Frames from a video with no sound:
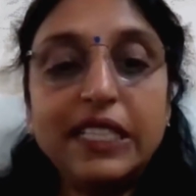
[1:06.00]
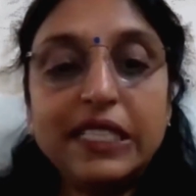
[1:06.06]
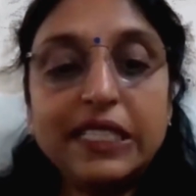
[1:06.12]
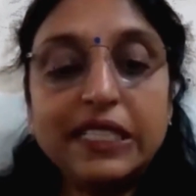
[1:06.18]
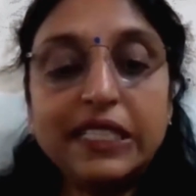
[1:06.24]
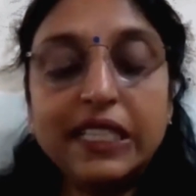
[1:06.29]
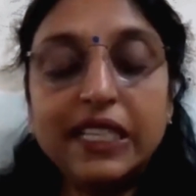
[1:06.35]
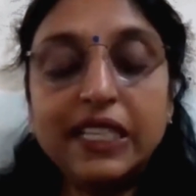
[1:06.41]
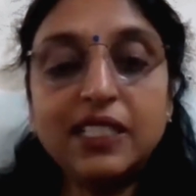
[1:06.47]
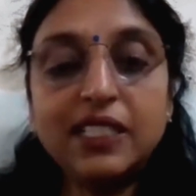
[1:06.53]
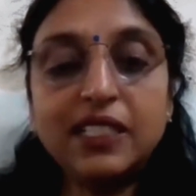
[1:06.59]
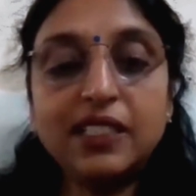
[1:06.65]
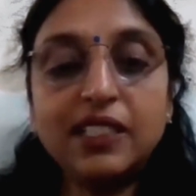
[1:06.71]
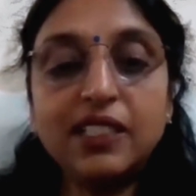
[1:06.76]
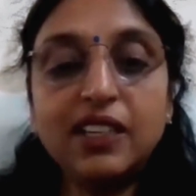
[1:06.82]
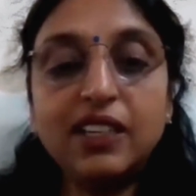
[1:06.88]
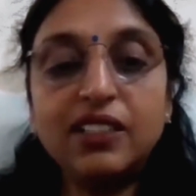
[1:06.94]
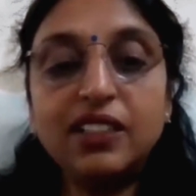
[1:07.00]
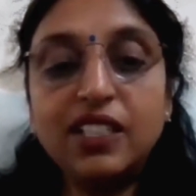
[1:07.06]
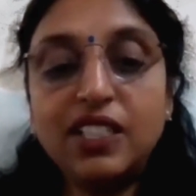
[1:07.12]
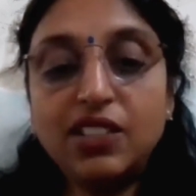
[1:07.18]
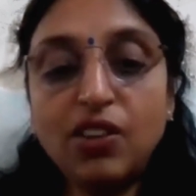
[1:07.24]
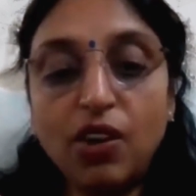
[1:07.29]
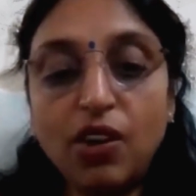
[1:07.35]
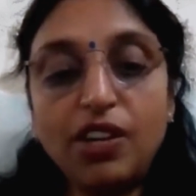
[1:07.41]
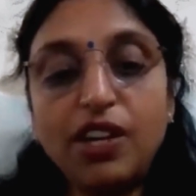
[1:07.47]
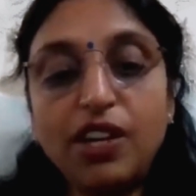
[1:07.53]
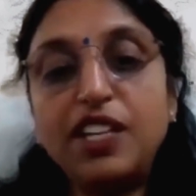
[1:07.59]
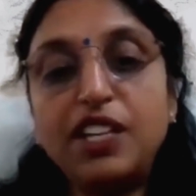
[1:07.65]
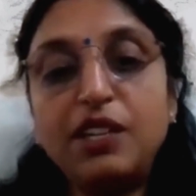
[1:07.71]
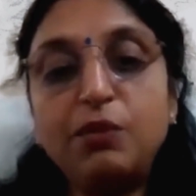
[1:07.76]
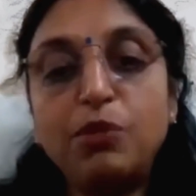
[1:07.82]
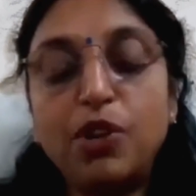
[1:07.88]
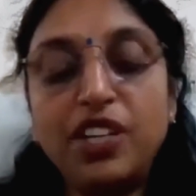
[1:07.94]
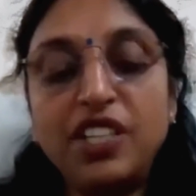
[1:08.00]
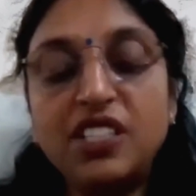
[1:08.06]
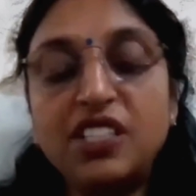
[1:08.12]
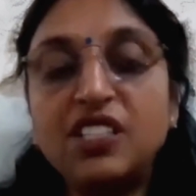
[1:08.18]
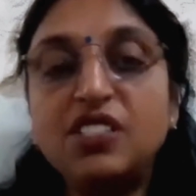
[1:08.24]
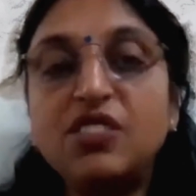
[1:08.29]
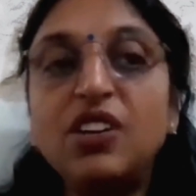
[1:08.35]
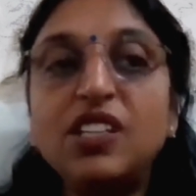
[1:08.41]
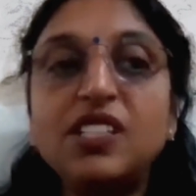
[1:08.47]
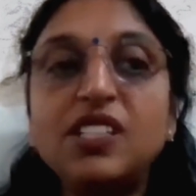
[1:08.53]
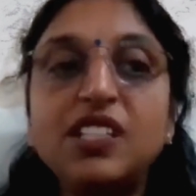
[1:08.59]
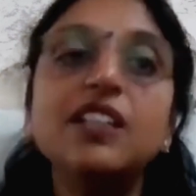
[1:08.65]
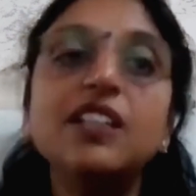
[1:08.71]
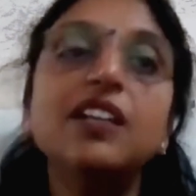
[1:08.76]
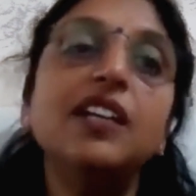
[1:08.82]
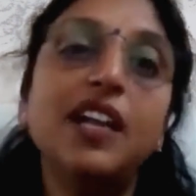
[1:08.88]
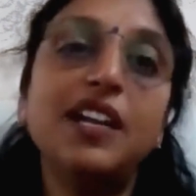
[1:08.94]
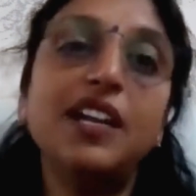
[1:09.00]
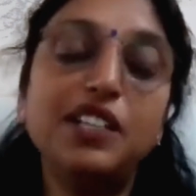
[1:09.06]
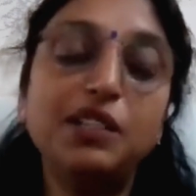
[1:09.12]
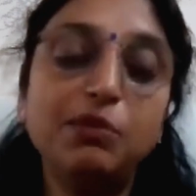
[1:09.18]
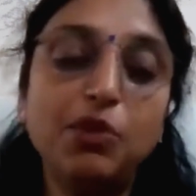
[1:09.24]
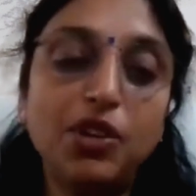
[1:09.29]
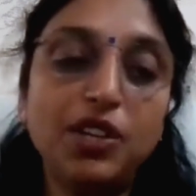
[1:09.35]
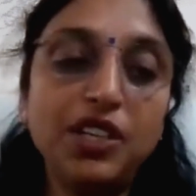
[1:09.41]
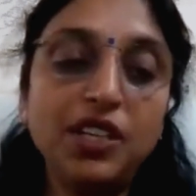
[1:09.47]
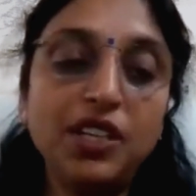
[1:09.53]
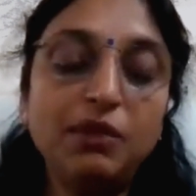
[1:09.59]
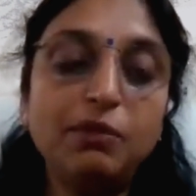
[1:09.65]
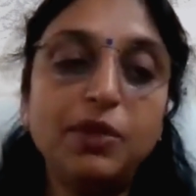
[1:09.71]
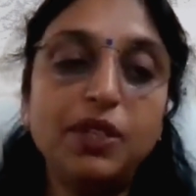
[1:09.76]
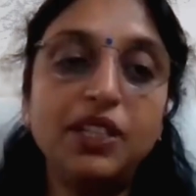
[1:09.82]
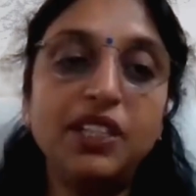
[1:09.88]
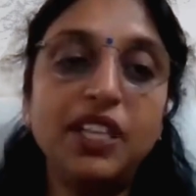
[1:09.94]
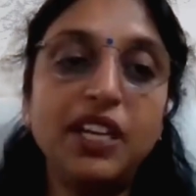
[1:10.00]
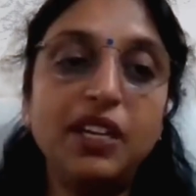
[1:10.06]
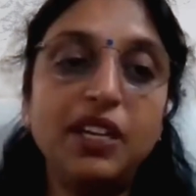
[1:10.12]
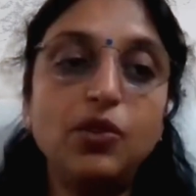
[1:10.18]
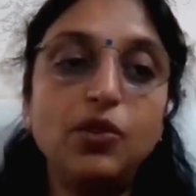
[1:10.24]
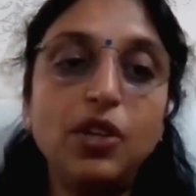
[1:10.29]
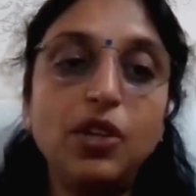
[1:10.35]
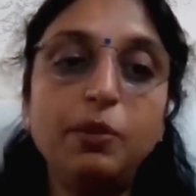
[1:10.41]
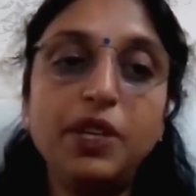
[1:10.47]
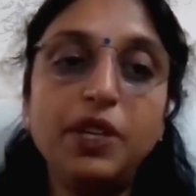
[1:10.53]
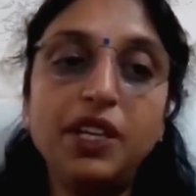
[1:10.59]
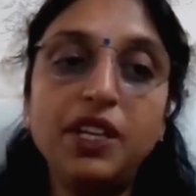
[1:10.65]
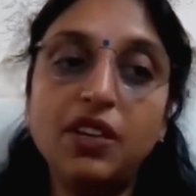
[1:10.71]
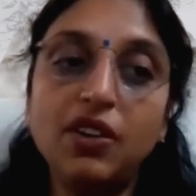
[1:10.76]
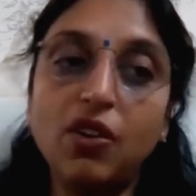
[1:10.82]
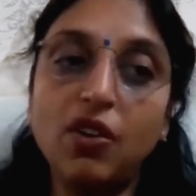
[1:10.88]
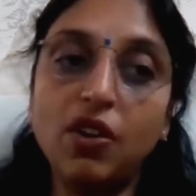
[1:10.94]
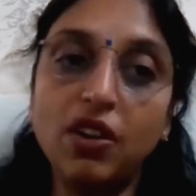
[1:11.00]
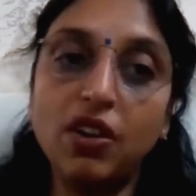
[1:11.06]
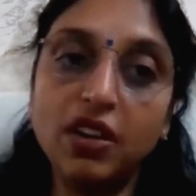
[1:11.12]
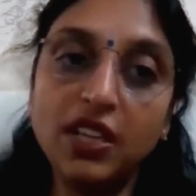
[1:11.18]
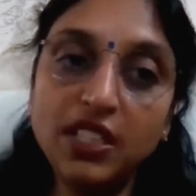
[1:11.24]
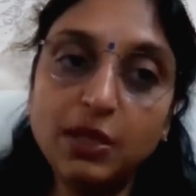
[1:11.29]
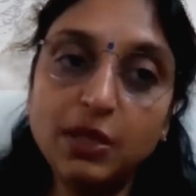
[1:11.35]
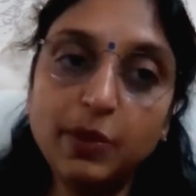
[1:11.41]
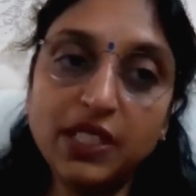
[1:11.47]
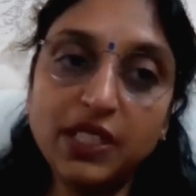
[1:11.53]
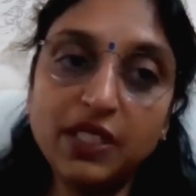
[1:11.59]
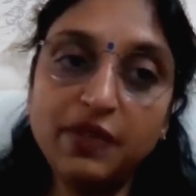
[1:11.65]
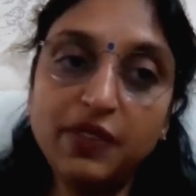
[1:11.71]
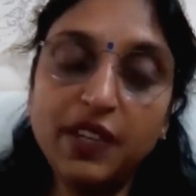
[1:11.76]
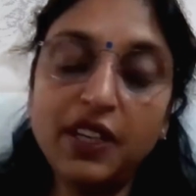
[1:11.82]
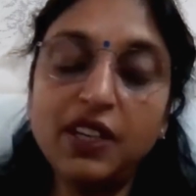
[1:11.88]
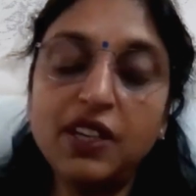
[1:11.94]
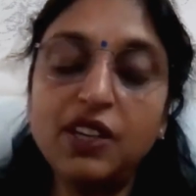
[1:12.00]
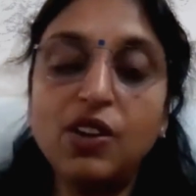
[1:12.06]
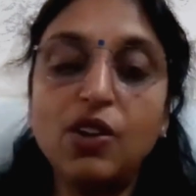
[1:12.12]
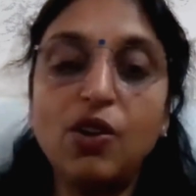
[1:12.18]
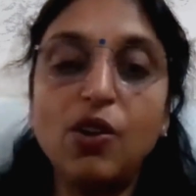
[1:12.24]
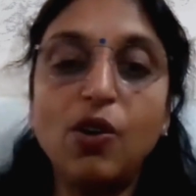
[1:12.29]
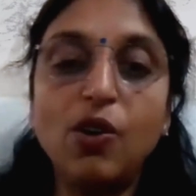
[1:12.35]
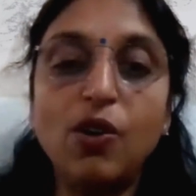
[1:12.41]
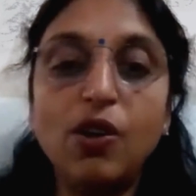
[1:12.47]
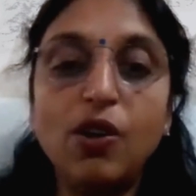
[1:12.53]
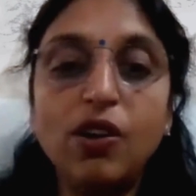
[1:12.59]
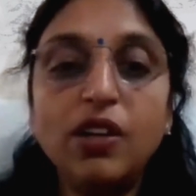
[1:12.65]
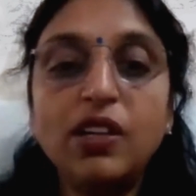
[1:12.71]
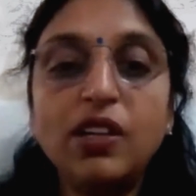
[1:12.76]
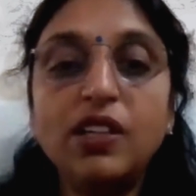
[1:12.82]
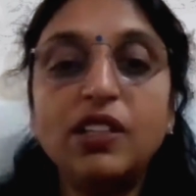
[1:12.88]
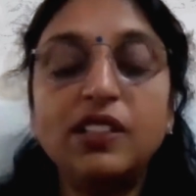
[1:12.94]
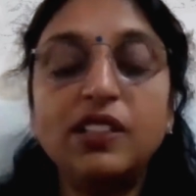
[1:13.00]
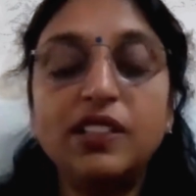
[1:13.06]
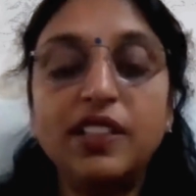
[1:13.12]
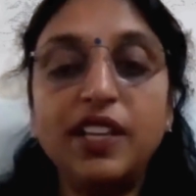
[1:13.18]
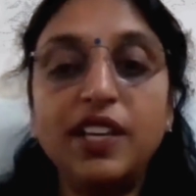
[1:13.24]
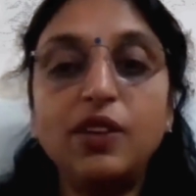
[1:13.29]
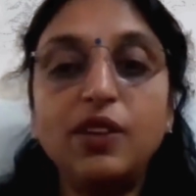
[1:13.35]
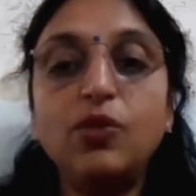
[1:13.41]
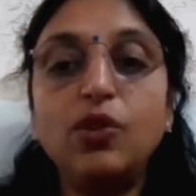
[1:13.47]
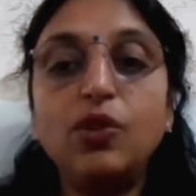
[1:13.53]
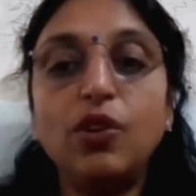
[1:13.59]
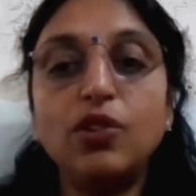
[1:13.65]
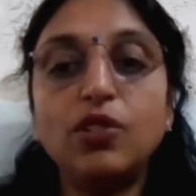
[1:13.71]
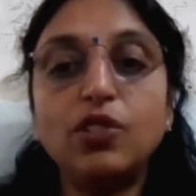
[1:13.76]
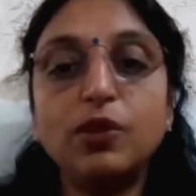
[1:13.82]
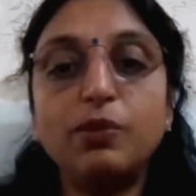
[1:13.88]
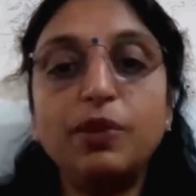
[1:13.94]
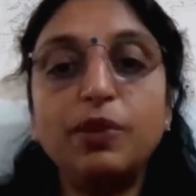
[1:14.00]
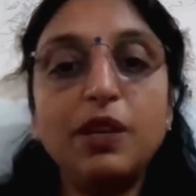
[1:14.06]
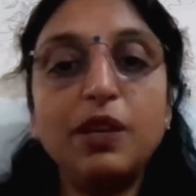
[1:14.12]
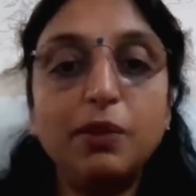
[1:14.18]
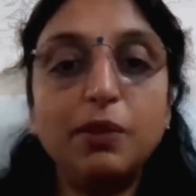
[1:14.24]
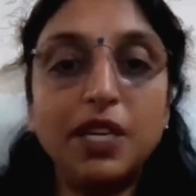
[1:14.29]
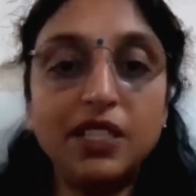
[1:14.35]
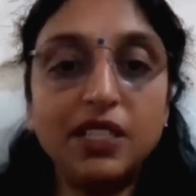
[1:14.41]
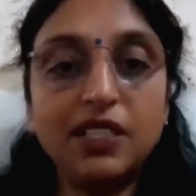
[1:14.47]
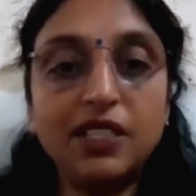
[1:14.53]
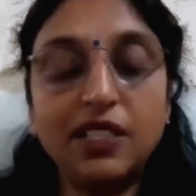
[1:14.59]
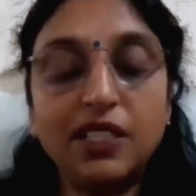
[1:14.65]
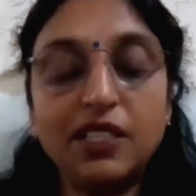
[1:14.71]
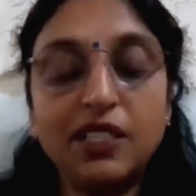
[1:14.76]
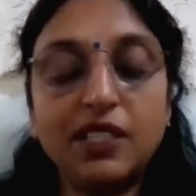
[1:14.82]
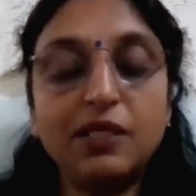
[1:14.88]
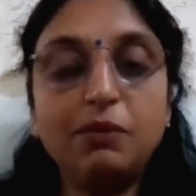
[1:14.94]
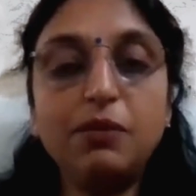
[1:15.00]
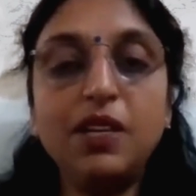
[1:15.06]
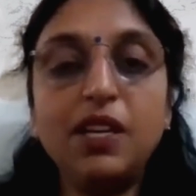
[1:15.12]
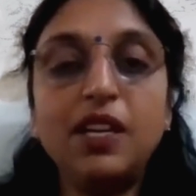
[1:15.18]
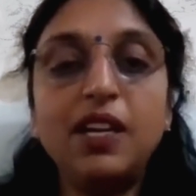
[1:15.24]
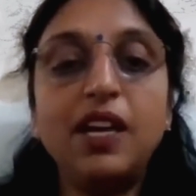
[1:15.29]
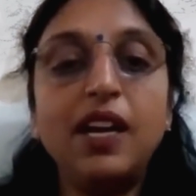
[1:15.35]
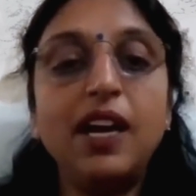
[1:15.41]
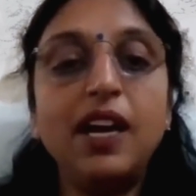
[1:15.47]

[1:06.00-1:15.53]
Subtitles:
These tests, these autoantibodies is not a single antibody, but they could be organ-specific or they could also be a multi-system